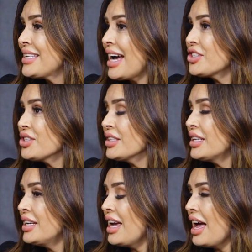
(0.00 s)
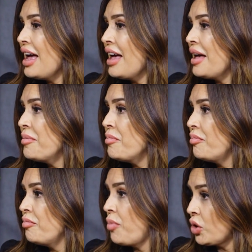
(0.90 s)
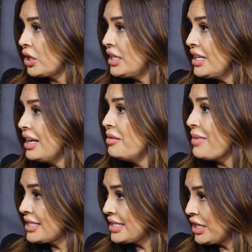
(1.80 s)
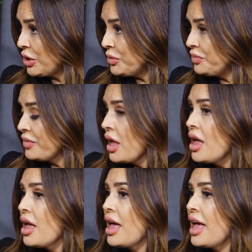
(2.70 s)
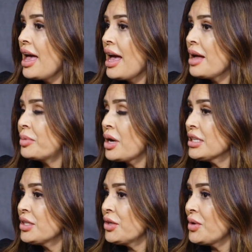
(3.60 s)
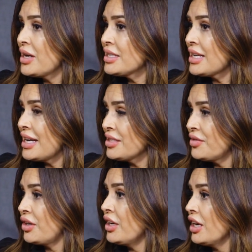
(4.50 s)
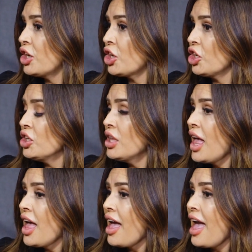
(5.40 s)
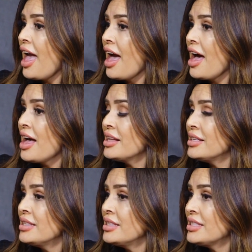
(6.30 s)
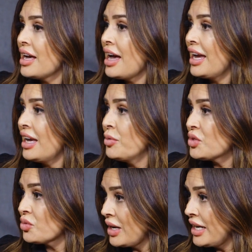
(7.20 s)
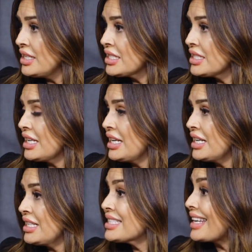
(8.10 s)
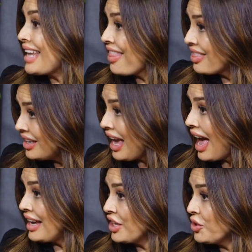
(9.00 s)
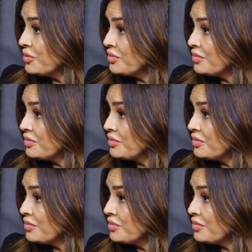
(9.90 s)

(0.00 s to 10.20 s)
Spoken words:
actually born in Mexico and brought to the U.S. as a very young girl. And I was raised in St. Anthony, Idaho.